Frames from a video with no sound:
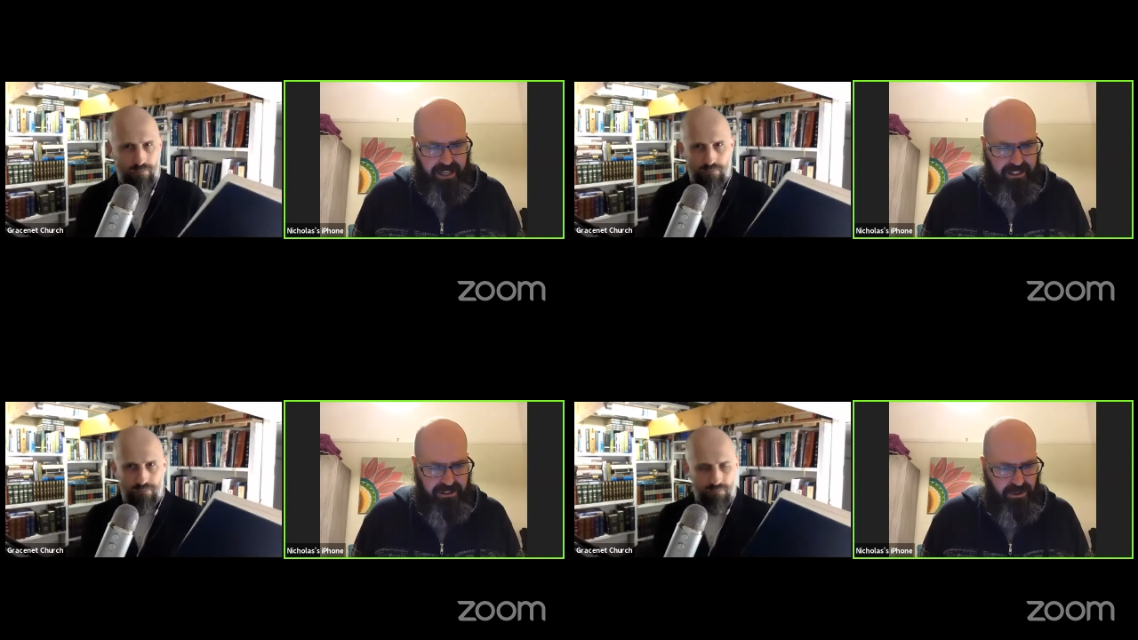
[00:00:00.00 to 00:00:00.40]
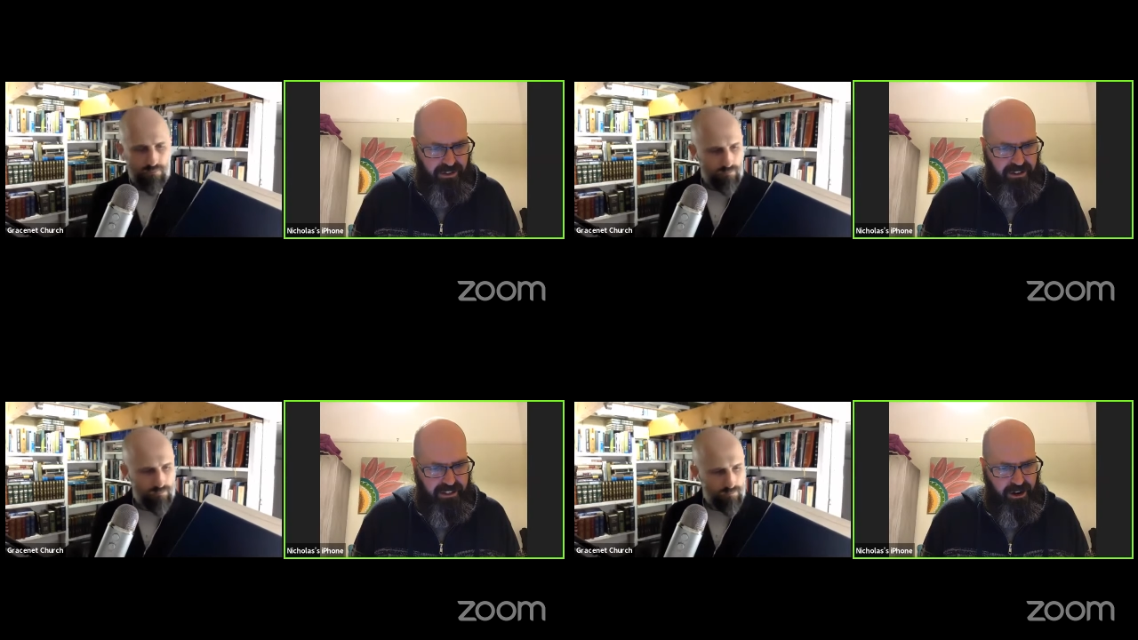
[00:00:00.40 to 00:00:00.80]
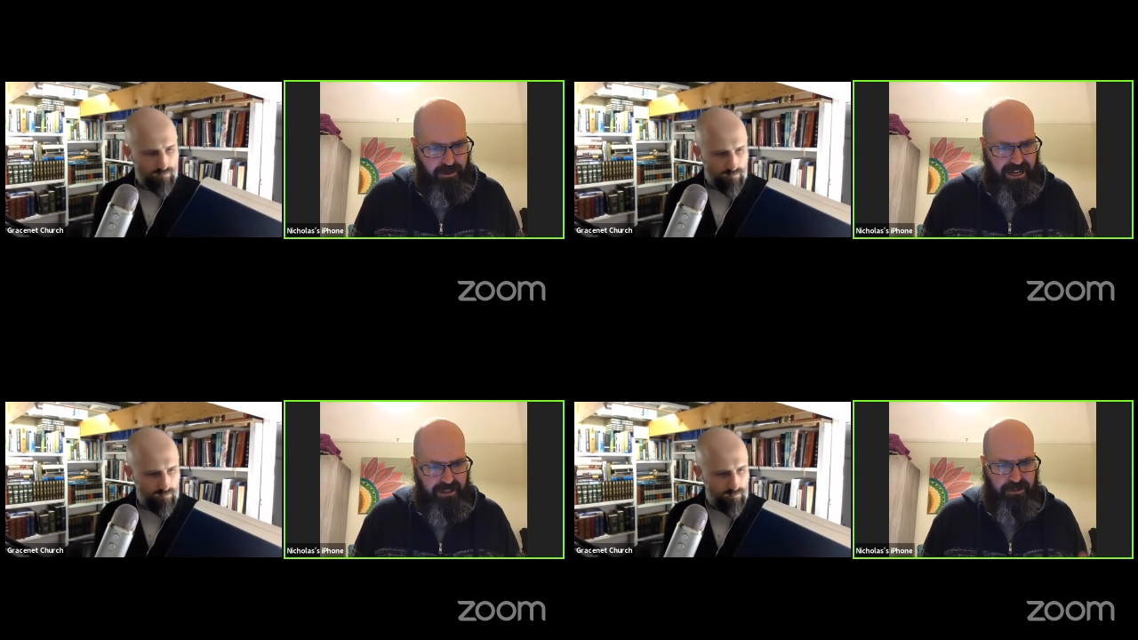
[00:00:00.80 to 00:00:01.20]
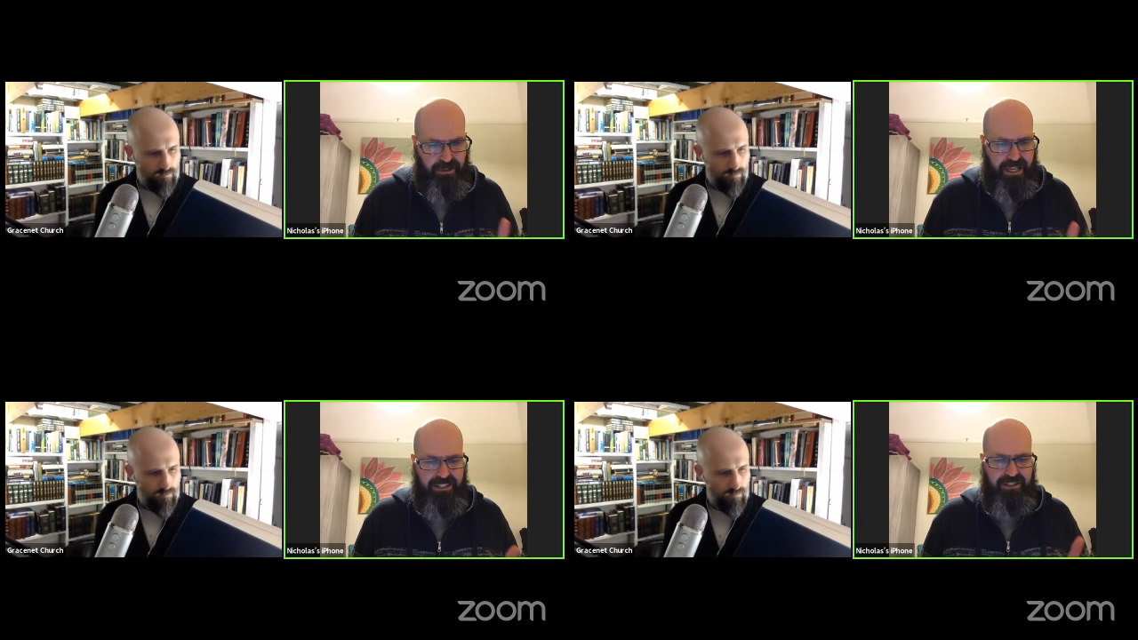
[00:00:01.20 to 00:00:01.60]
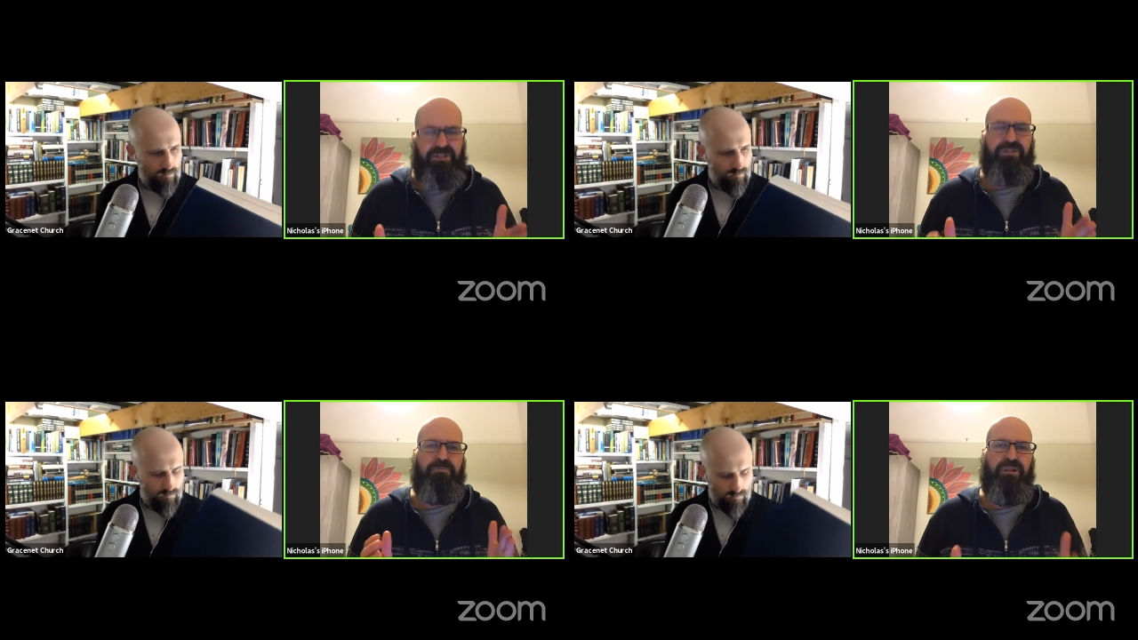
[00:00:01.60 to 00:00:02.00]
Speaker 1: and he's talking there about
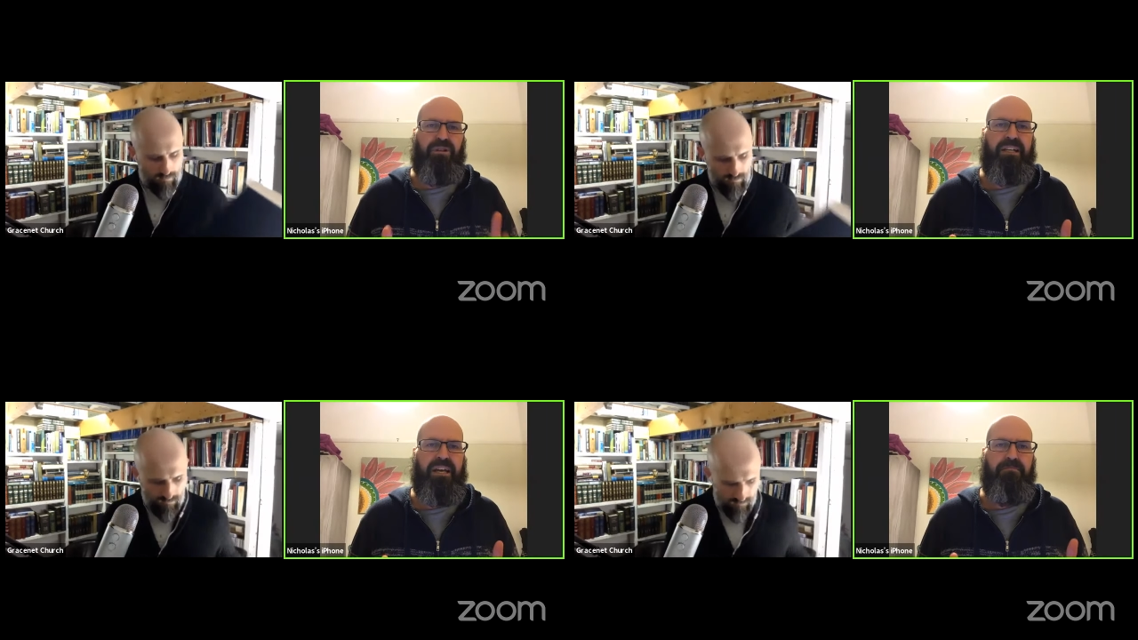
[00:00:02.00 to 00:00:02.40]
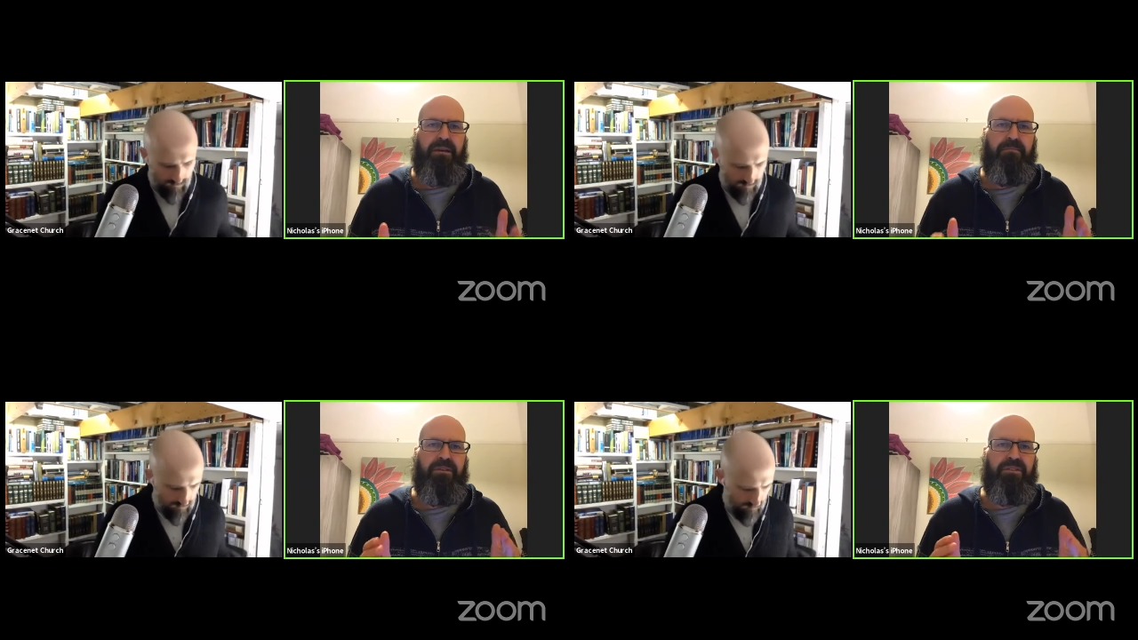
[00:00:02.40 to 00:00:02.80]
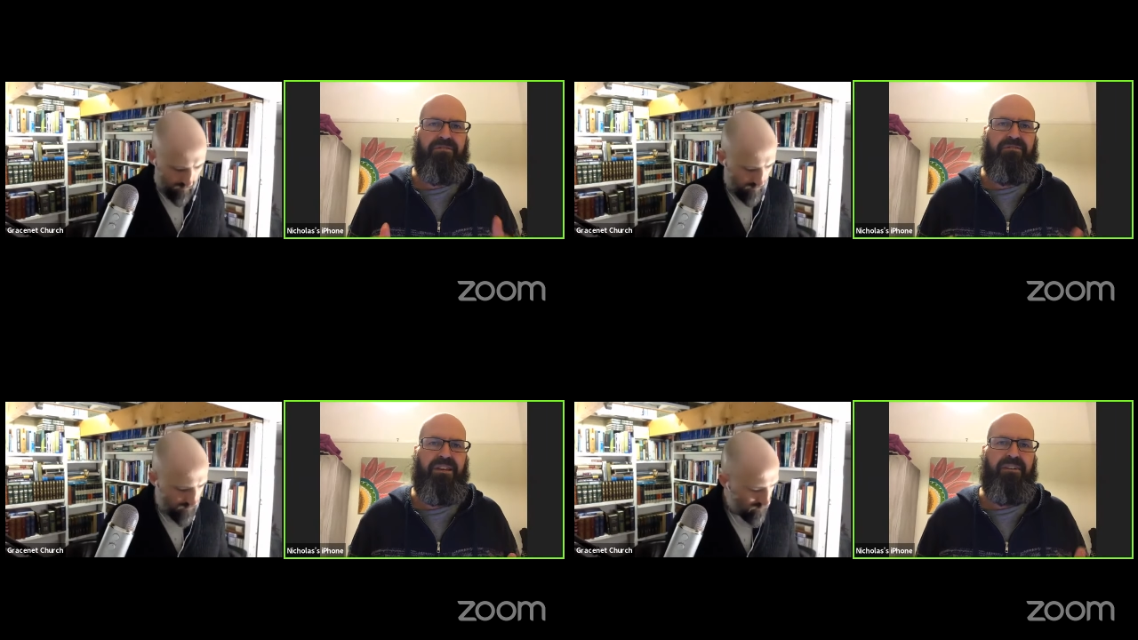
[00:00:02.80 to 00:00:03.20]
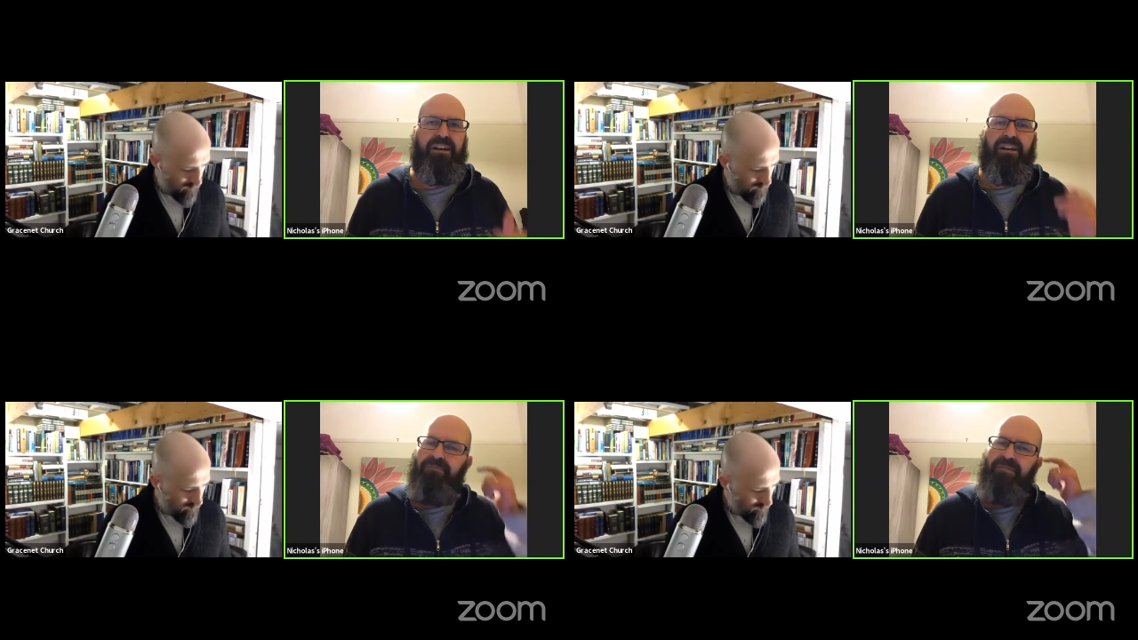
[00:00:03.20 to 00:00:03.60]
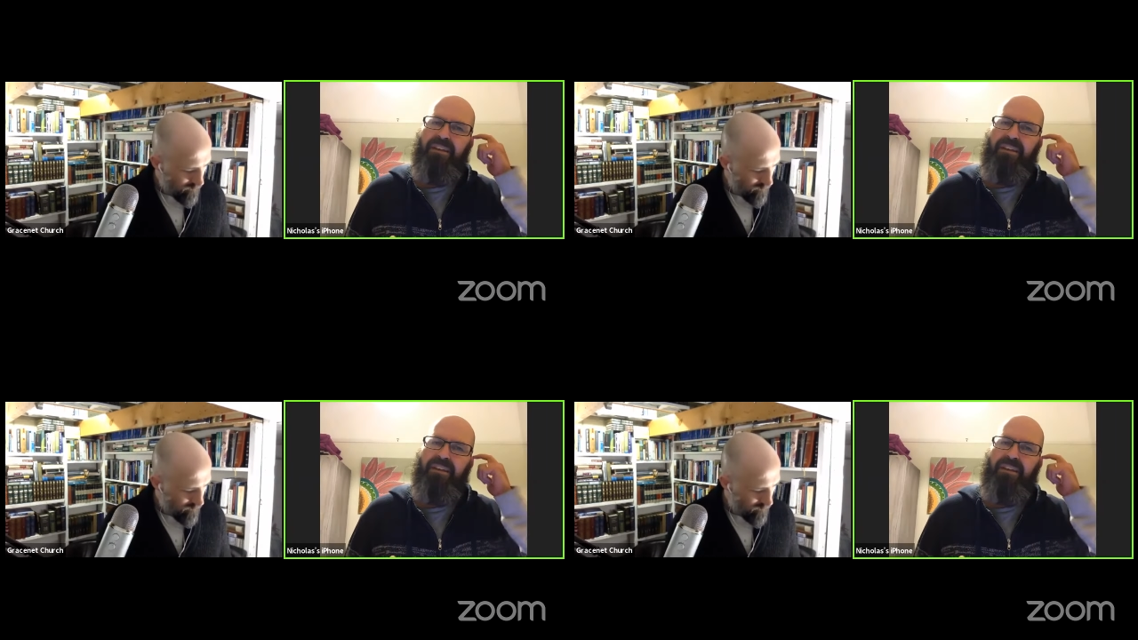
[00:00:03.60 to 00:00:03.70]
paralysis, mutilated members, fever